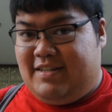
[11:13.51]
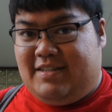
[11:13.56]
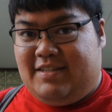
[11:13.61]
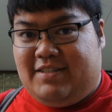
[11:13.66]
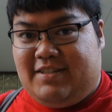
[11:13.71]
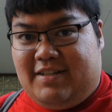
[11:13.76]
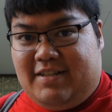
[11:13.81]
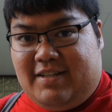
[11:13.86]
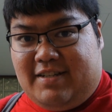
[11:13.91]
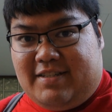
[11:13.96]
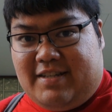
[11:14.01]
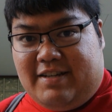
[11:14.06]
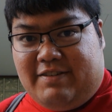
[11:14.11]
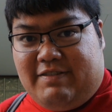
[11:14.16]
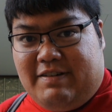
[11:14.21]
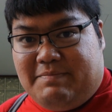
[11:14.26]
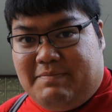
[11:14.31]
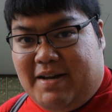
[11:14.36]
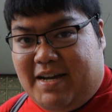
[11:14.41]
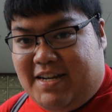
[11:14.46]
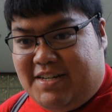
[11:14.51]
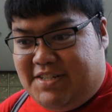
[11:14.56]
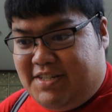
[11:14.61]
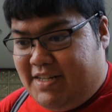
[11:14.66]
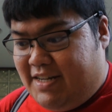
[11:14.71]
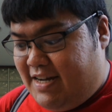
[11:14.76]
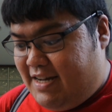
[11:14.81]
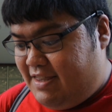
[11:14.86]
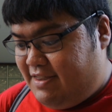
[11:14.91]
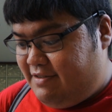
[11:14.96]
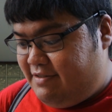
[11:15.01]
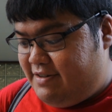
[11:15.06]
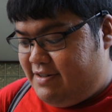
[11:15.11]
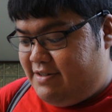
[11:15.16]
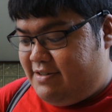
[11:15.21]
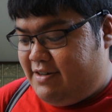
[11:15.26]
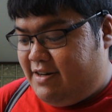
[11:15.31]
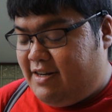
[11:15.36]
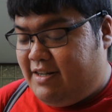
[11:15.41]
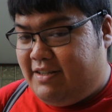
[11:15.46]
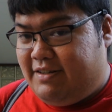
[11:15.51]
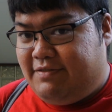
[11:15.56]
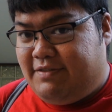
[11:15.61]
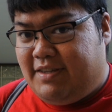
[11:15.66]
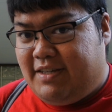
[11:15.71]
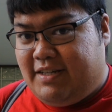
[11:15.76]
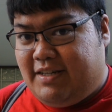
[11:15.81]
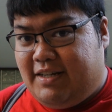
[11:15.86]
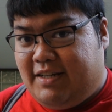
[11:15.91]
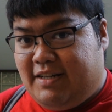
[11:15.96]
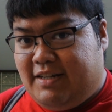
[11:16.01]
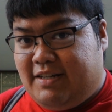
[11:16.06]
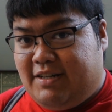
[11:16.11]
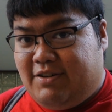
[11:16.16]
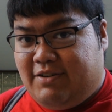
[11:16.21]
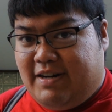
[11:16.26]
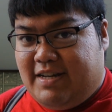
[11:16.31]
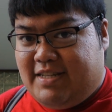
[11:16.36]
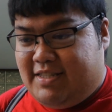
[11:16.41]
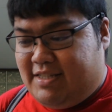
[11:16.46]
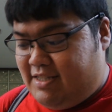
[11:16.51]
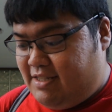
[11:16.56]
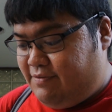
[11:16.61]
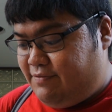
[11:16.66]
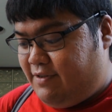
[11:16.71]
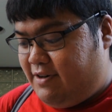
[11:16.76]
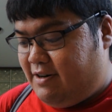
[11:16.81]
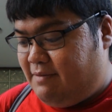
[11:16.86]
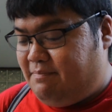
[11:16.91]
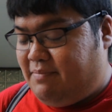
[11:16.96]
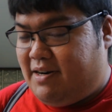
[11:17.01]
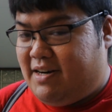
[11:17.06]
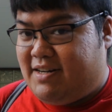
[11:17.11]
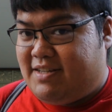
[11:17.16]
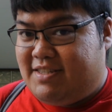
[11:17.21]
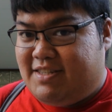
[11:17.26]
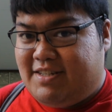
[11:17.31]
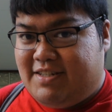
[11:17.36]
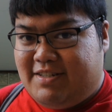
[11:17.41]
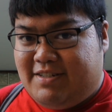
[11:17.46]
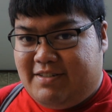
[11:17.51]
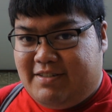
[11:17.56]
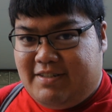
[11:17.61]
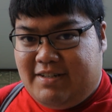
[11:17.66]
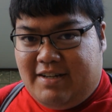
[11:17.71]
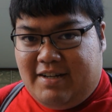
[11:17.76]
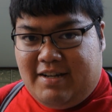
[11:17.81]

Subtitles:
So it looks like we managed to get through all of the quests for part 2.